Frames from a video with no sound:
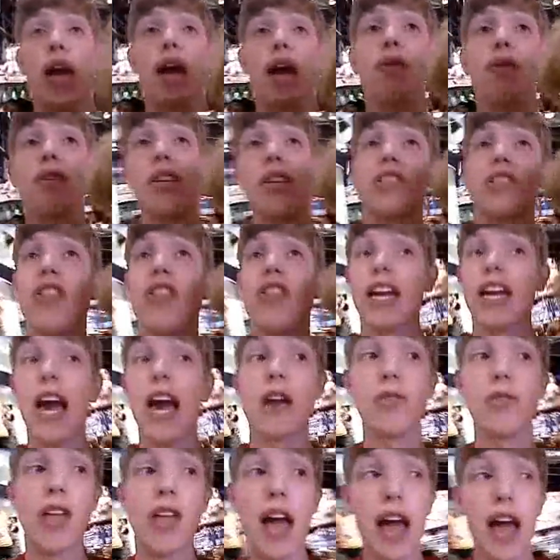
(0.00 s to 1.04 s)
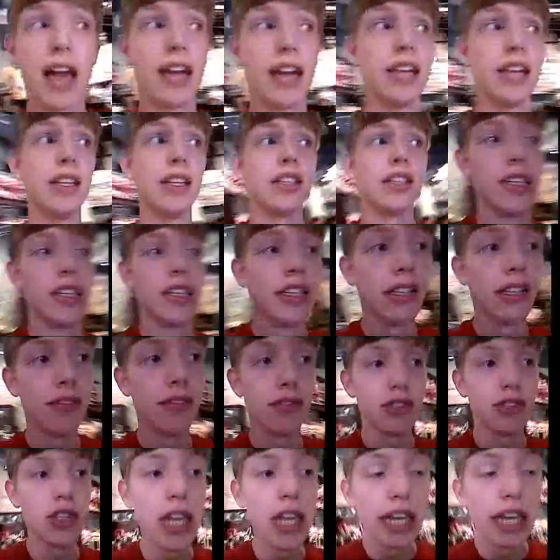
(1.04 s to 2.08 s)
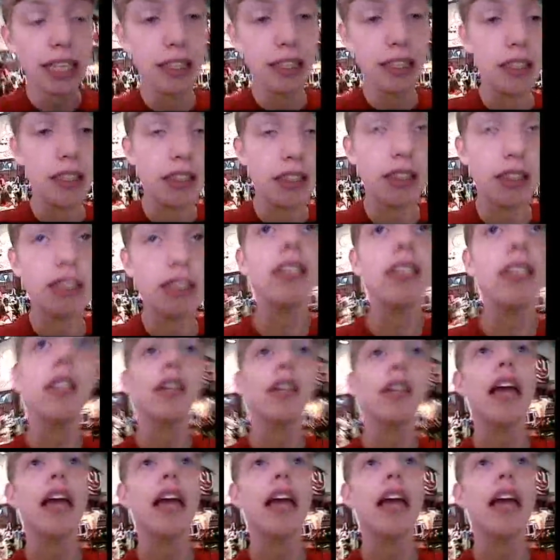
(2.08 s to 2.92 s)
We're now in the checkout line of Trends.